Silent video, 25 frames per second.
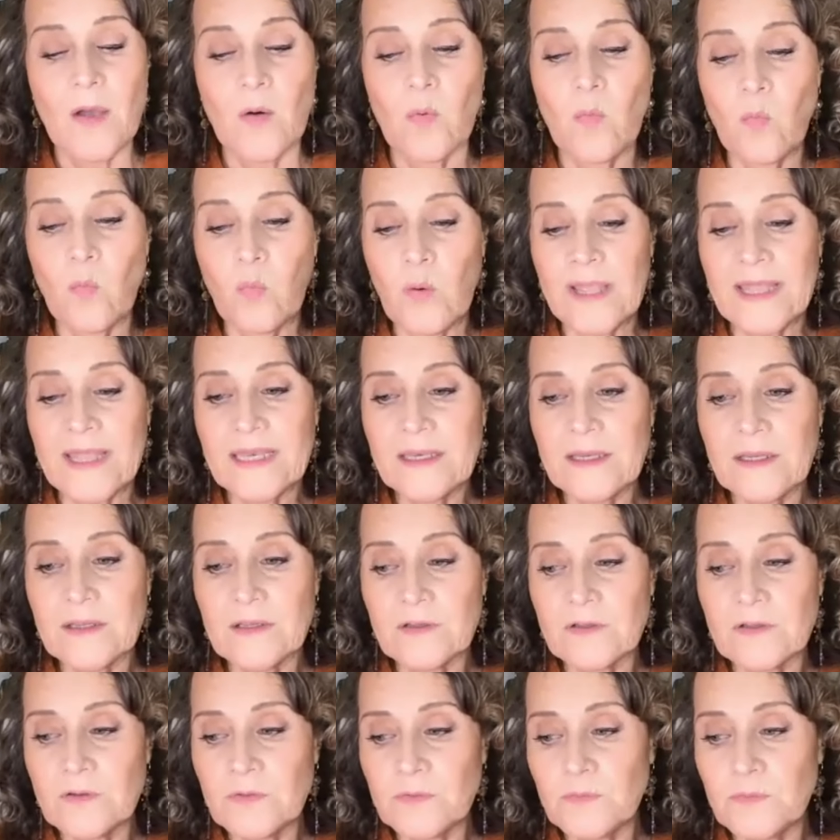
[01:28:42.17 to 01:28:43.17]
When
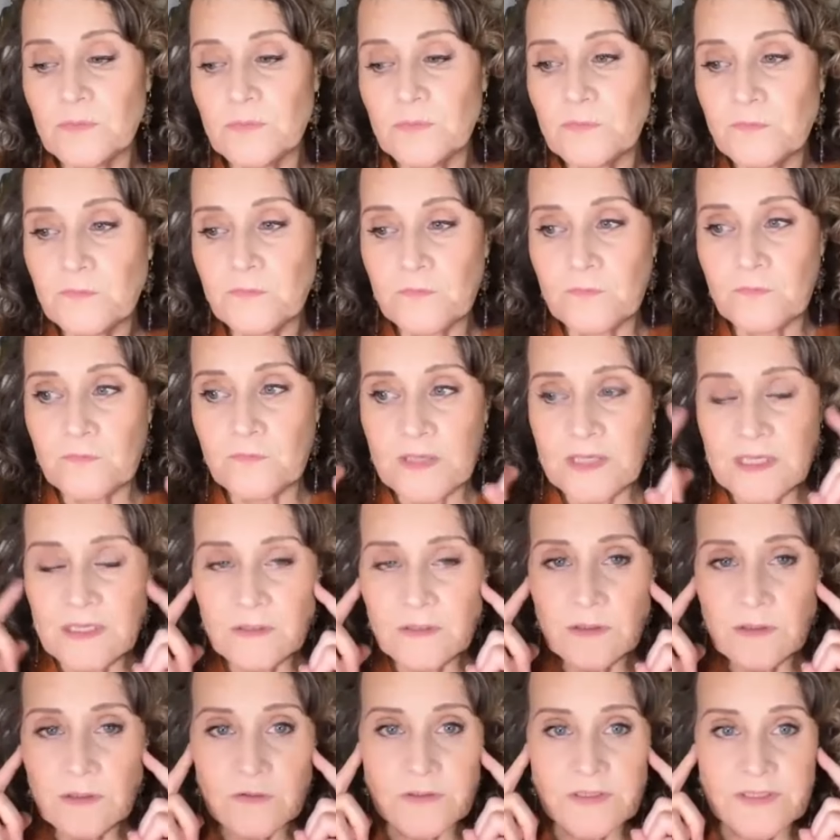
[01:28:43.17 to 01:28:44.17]
you
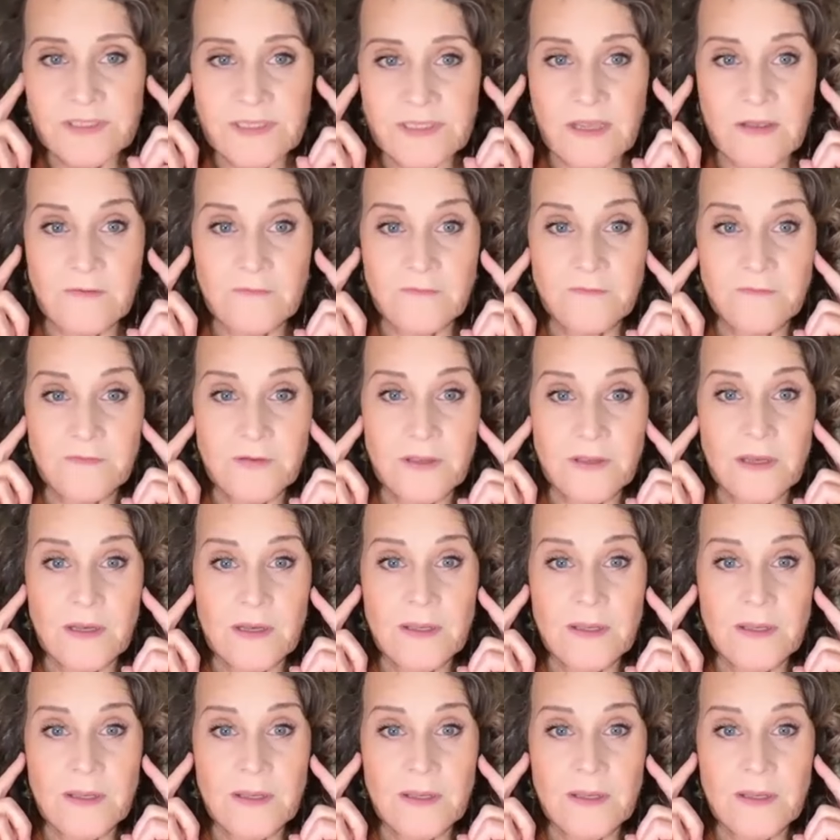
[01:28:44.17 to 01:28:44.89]
feel yourself